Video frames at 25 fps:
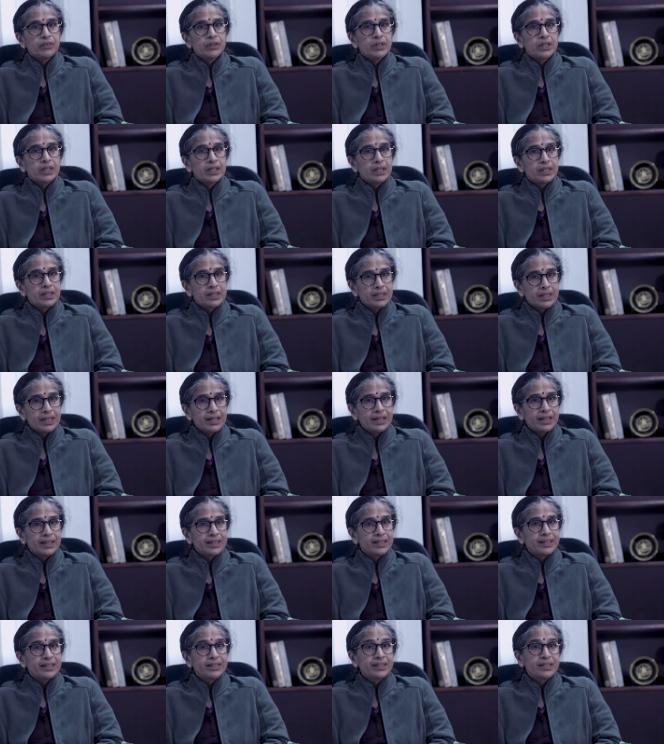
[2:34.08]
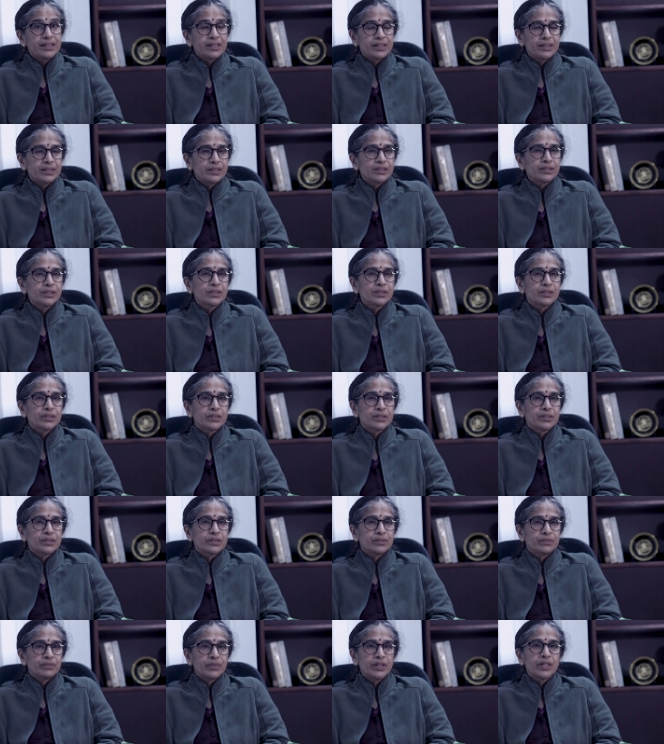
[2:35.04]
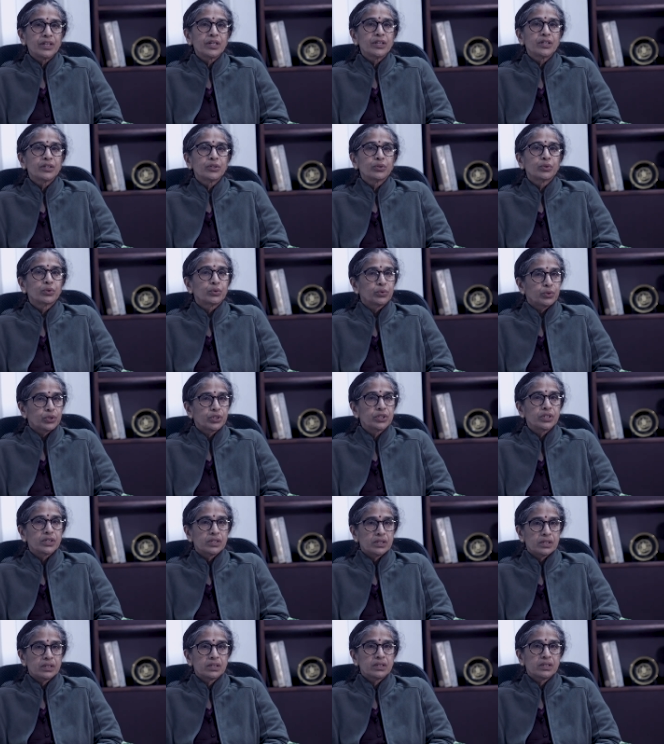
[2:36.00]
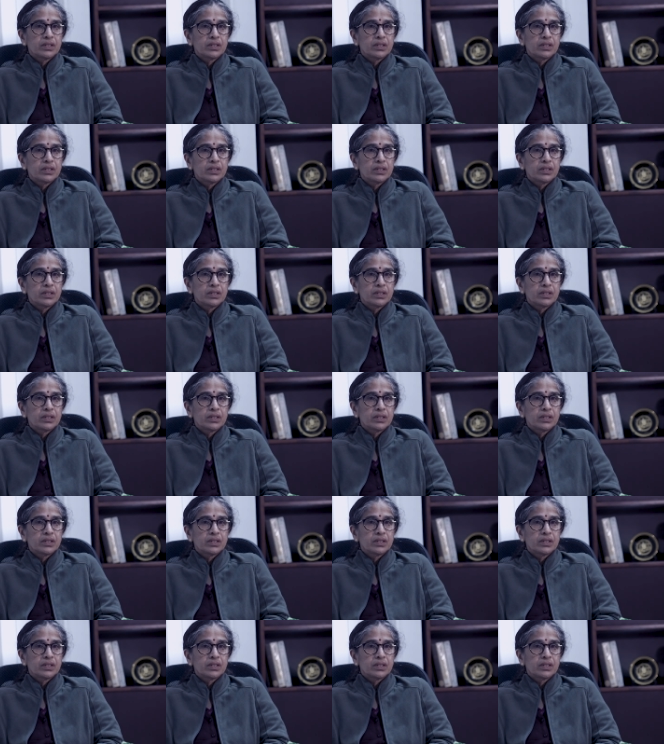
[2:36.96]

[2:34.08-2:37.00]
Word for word: for a country like India, this is very crucial.